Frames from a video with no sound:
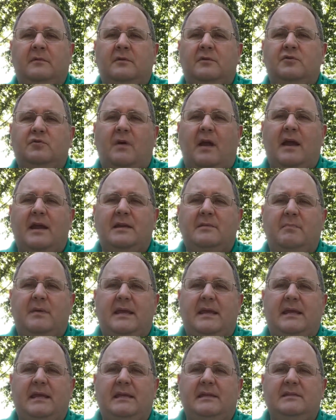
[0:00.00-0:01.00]
dried
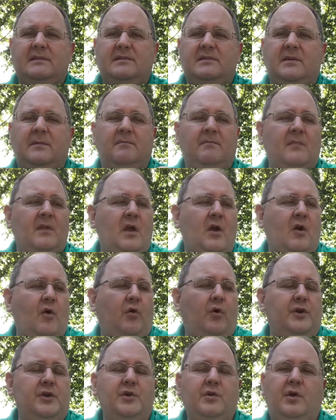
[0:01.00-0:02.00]
beans,
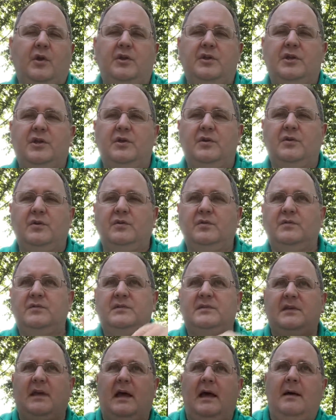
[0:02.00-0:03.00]
or you could
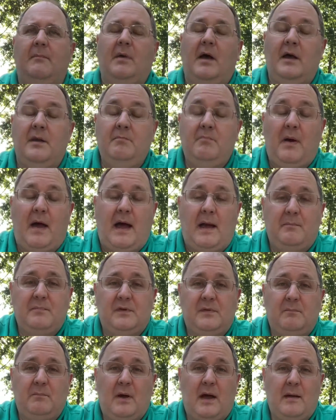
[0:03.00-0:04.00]
use
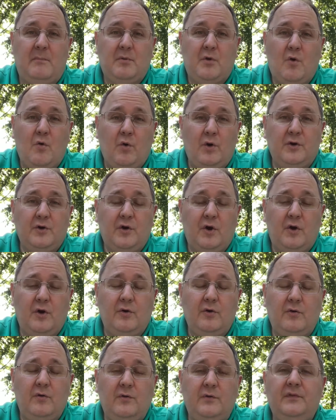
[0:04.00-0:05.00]
unpopped popcorn
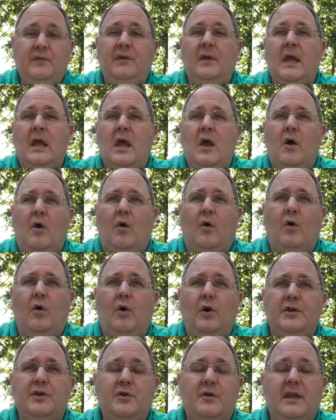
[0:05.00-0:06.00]
kernels,
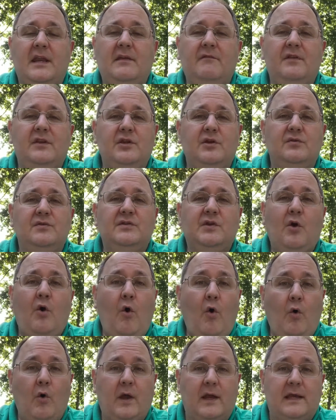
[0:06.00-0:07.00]
or you could even use
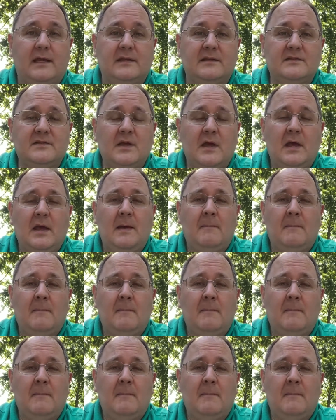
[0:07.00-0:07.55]
coins.